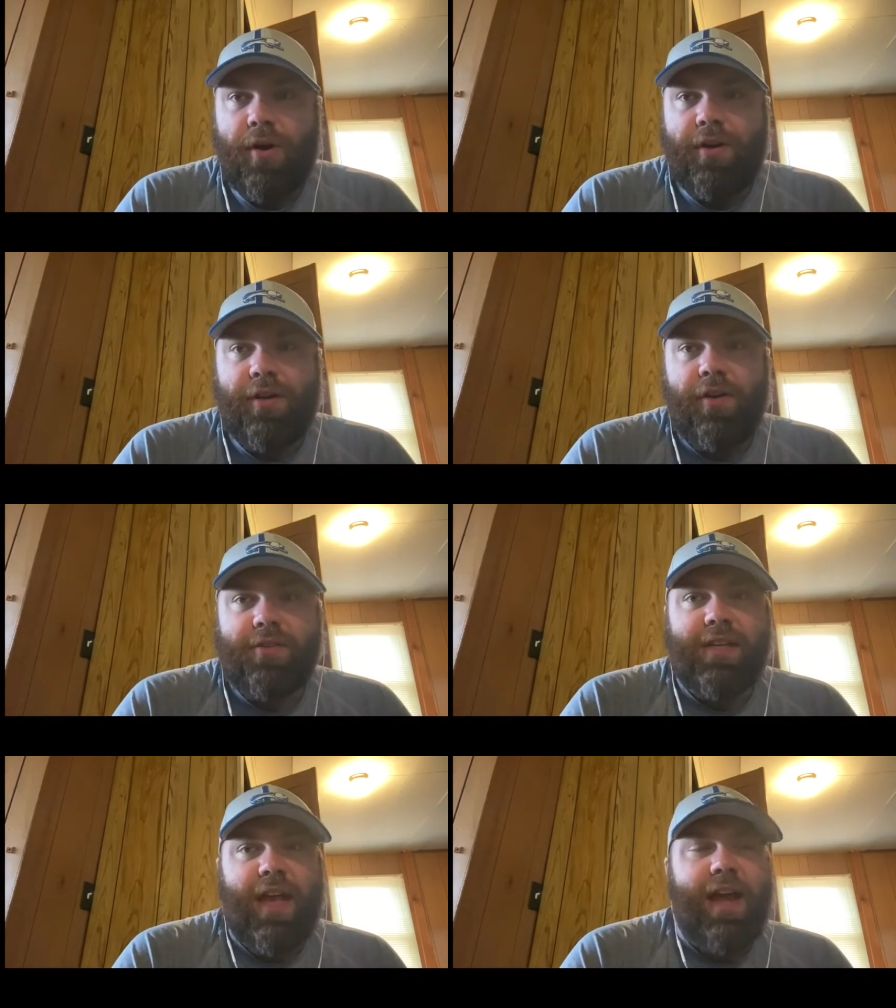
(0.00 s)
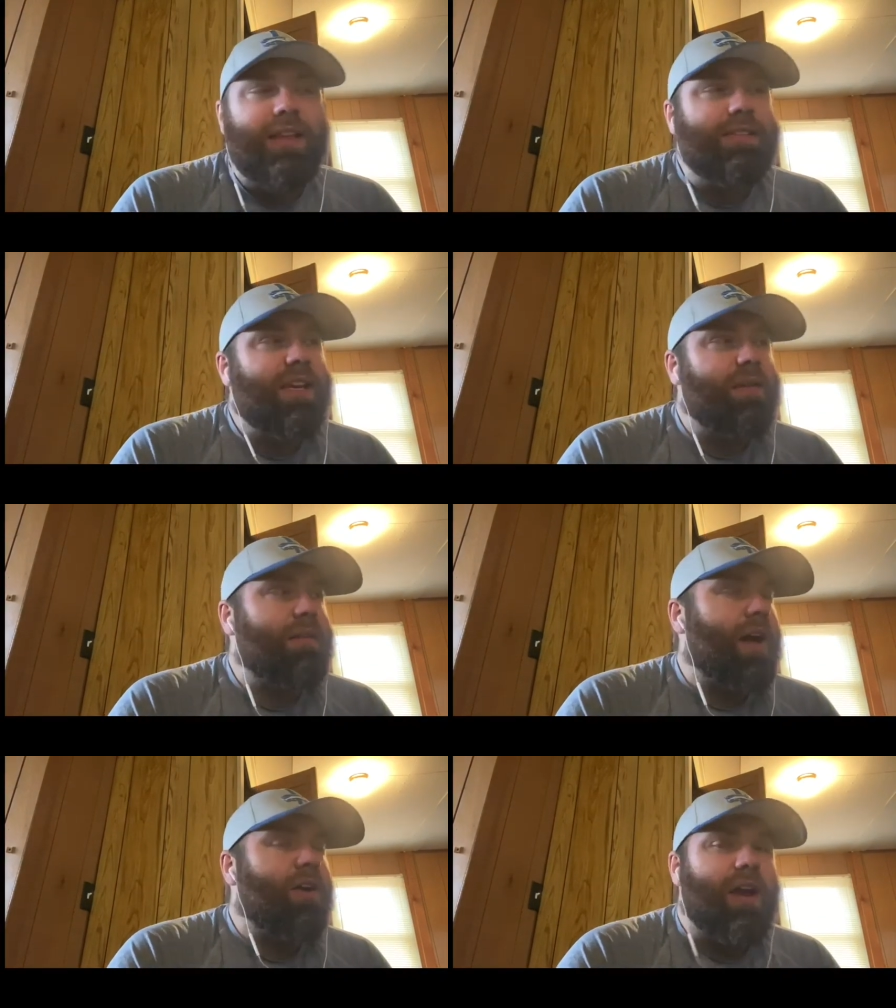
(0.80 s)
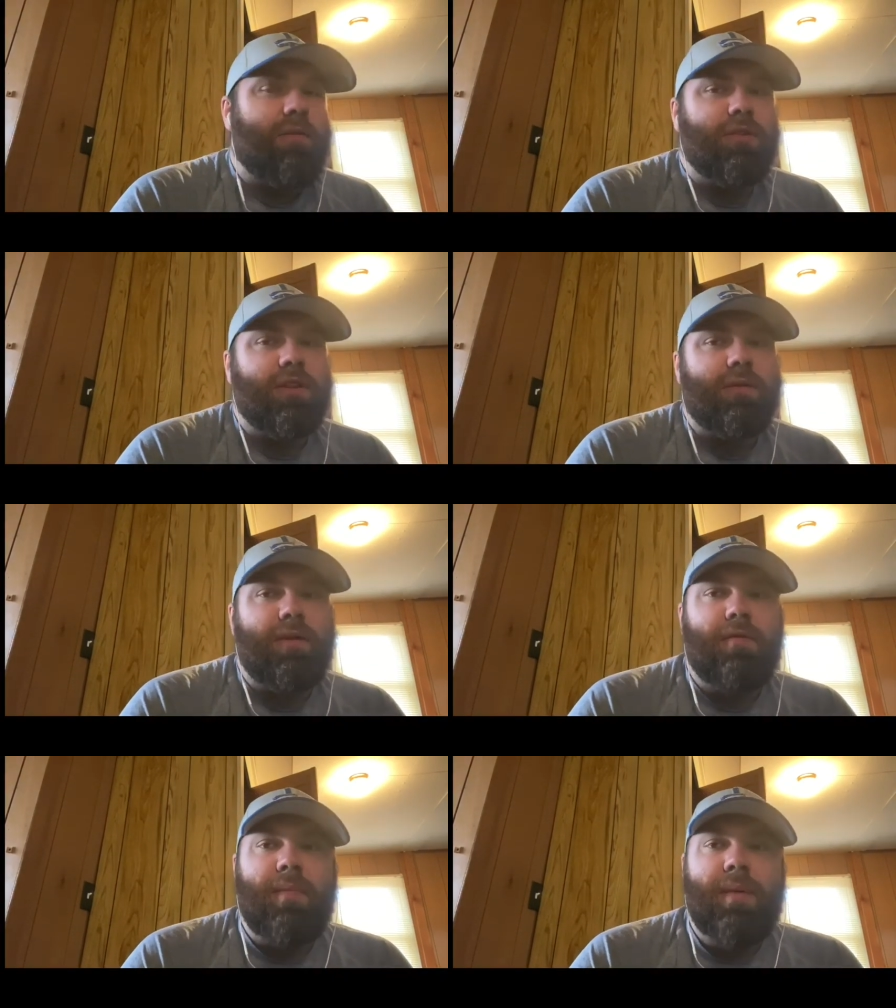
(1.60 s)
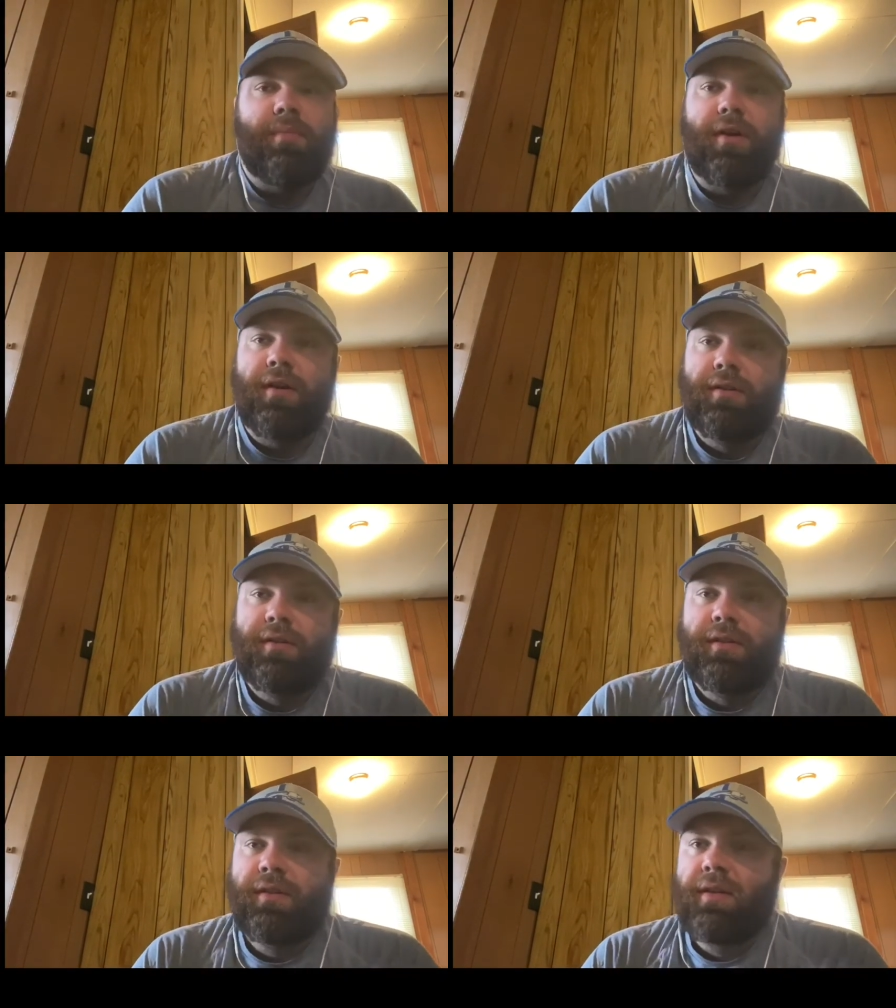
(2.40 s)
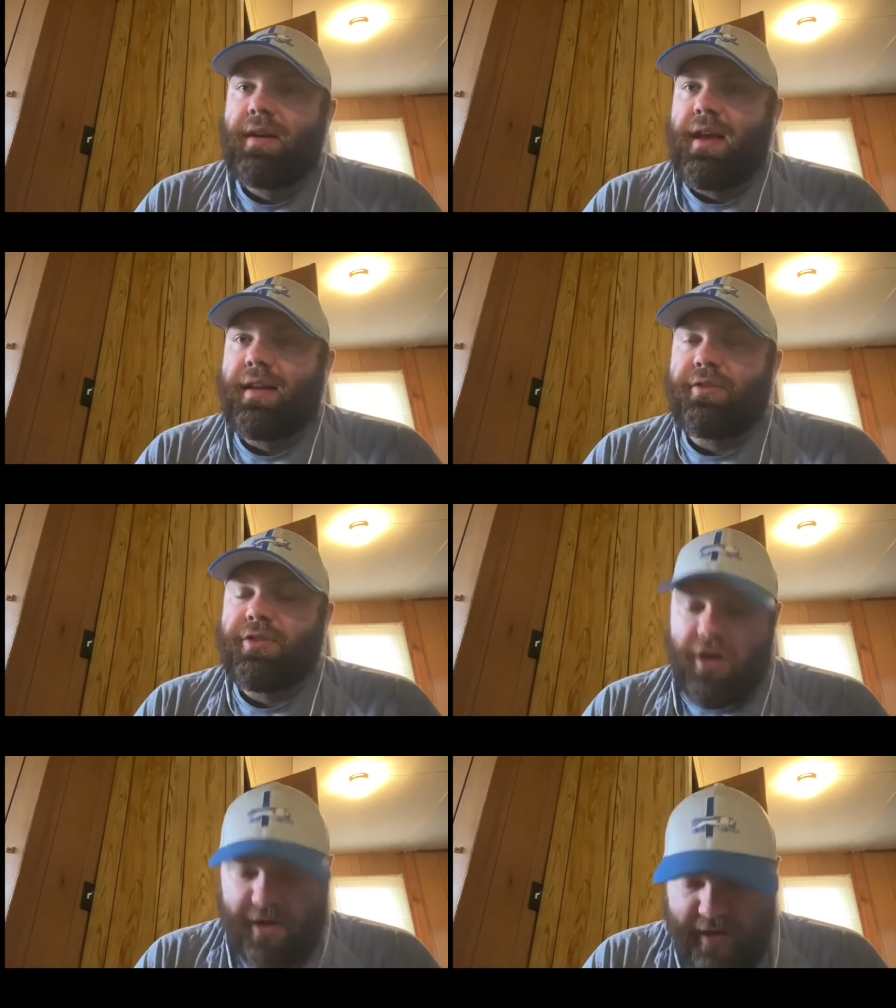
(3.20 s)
you know, is the kind of the same Connor Hayward that we remember. And he started